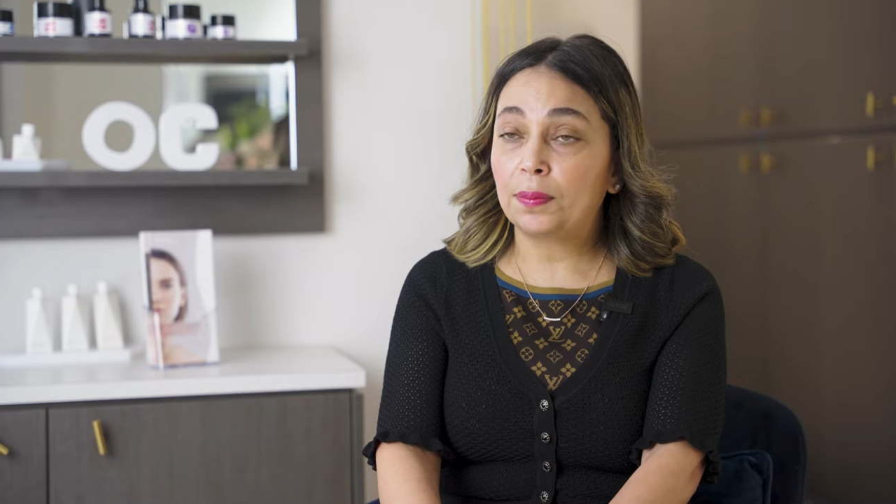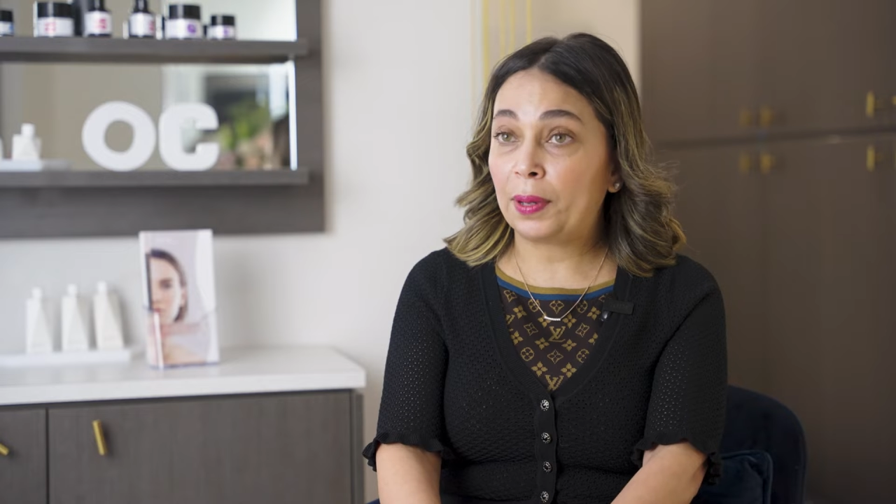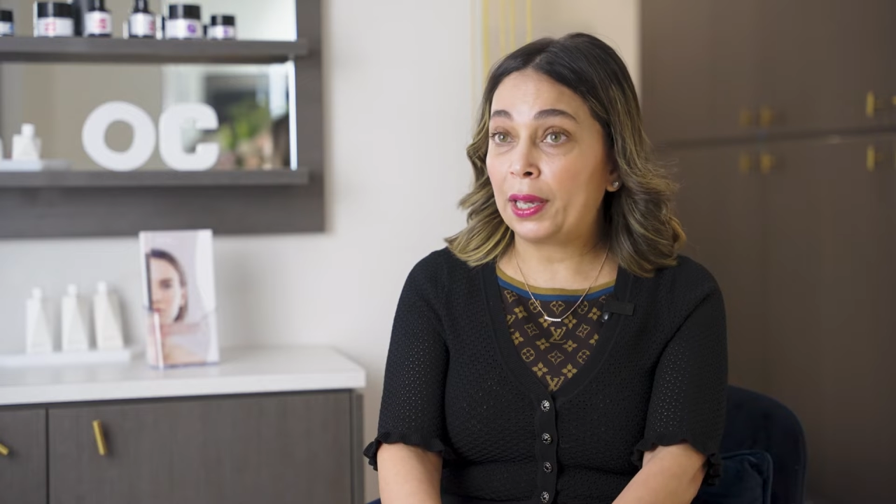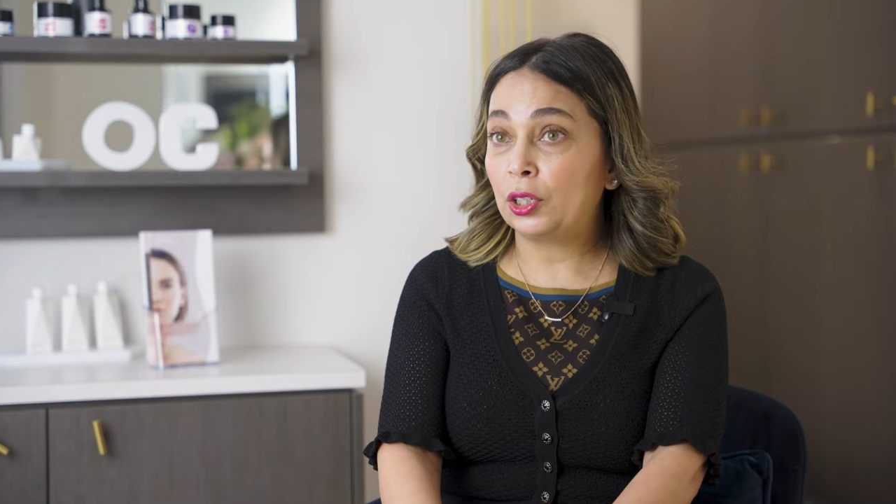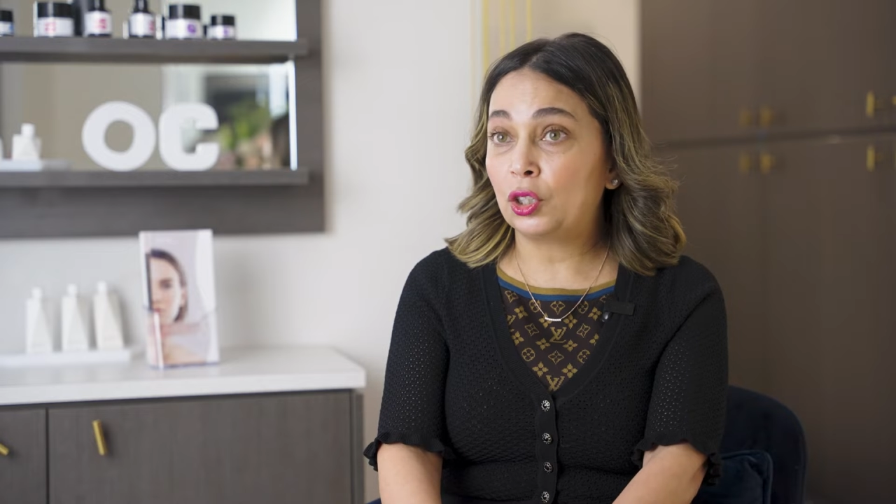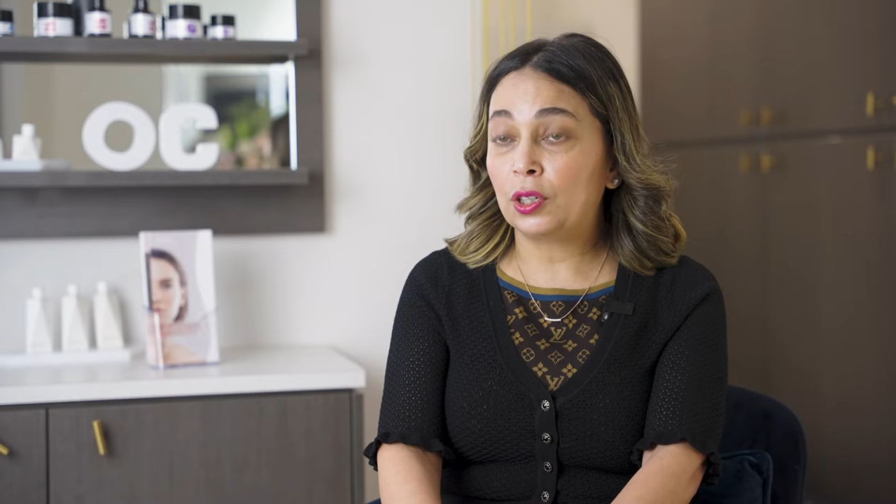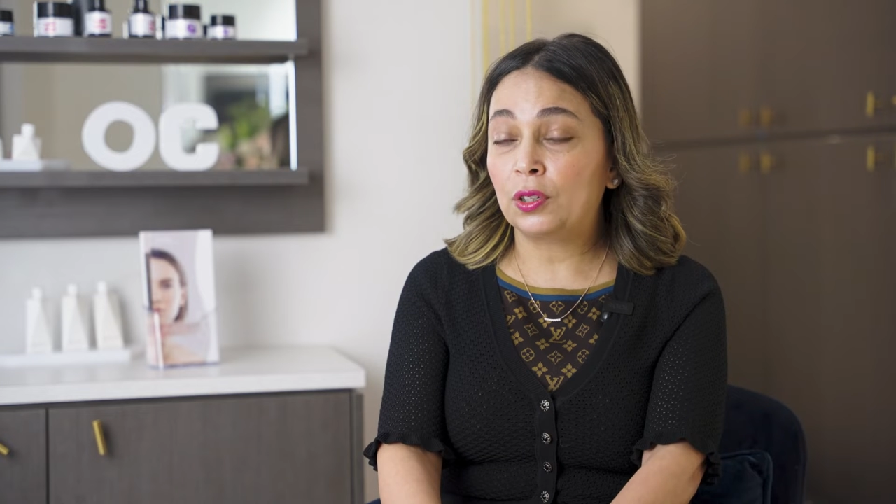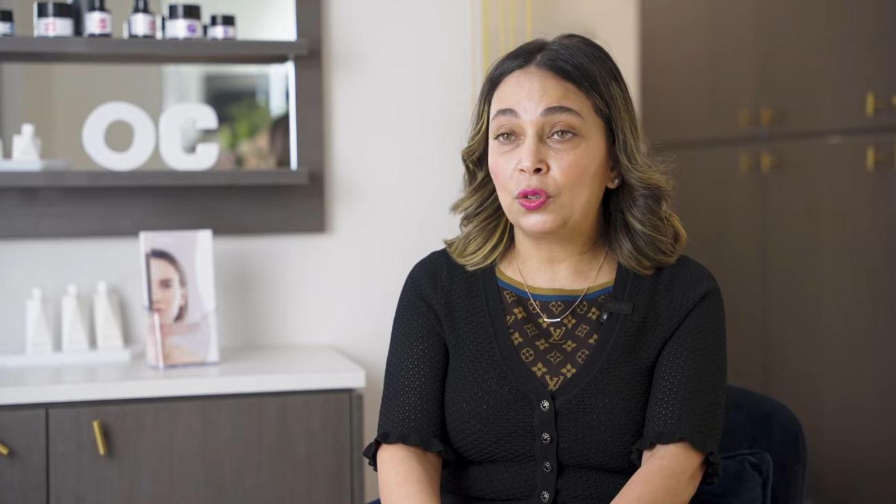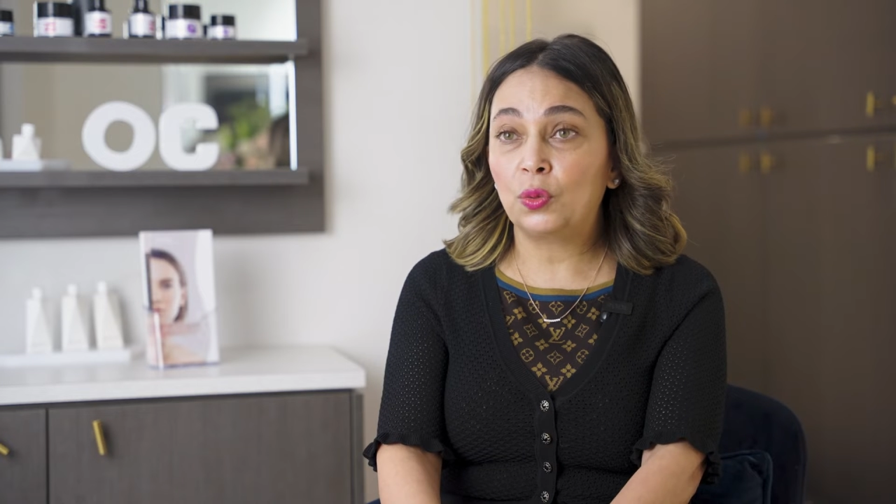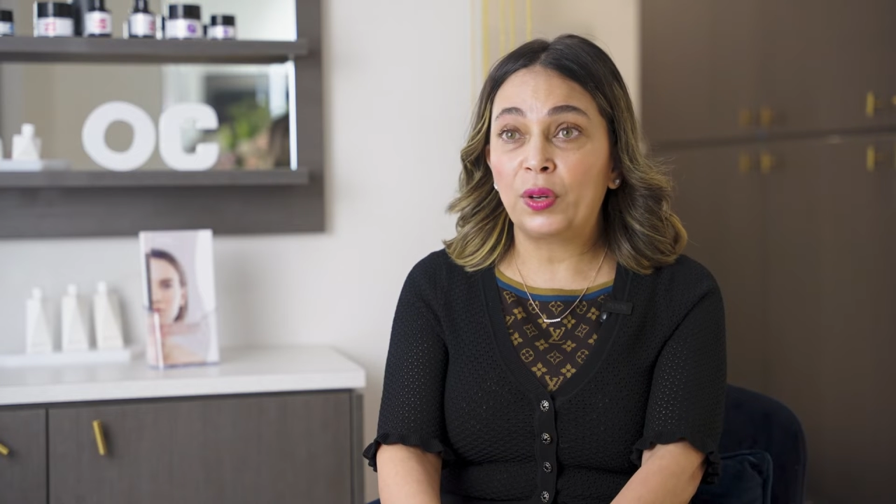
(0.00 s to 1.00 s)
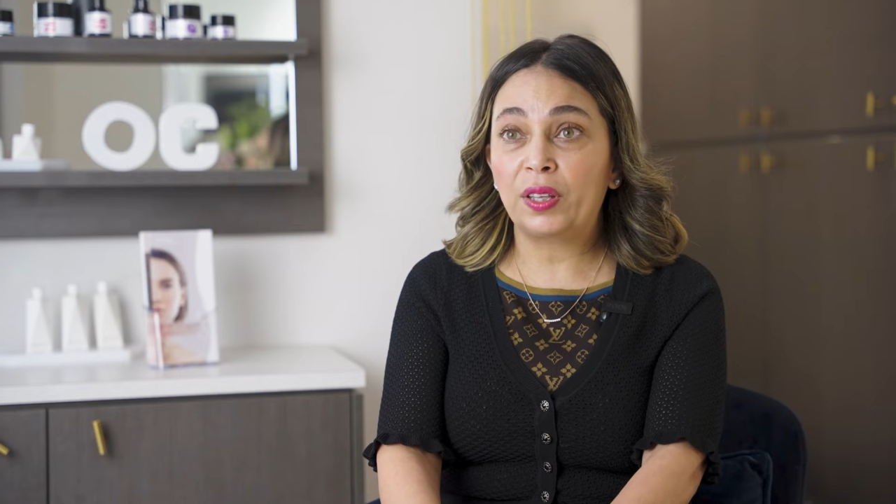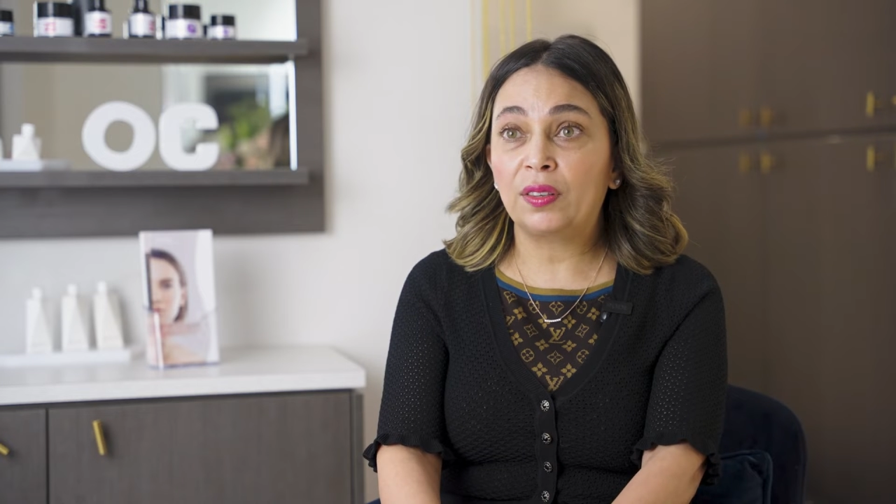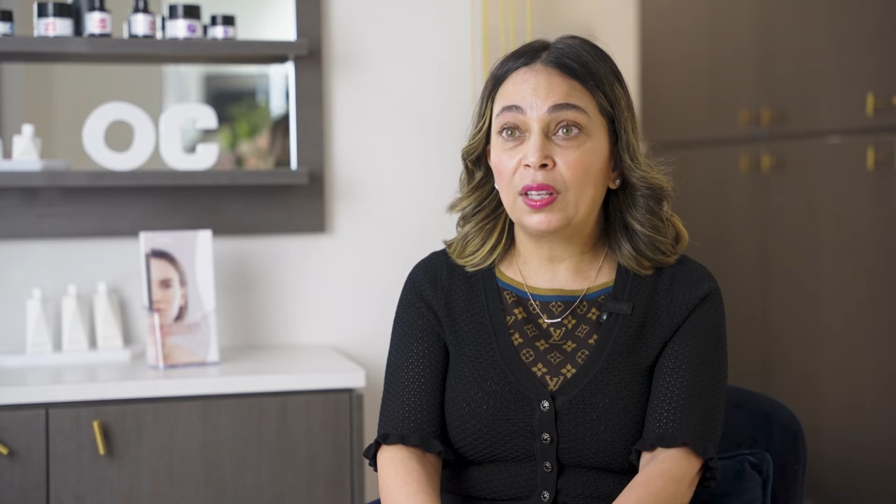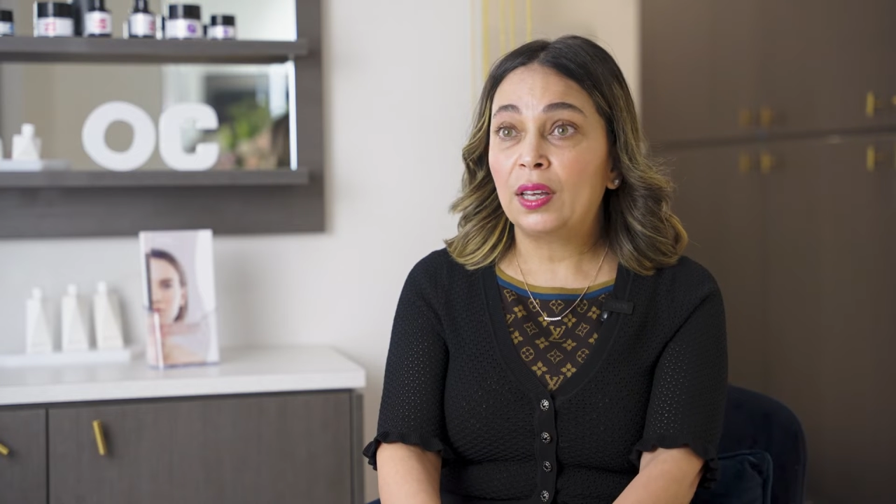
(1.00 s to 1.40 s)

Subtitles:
patients with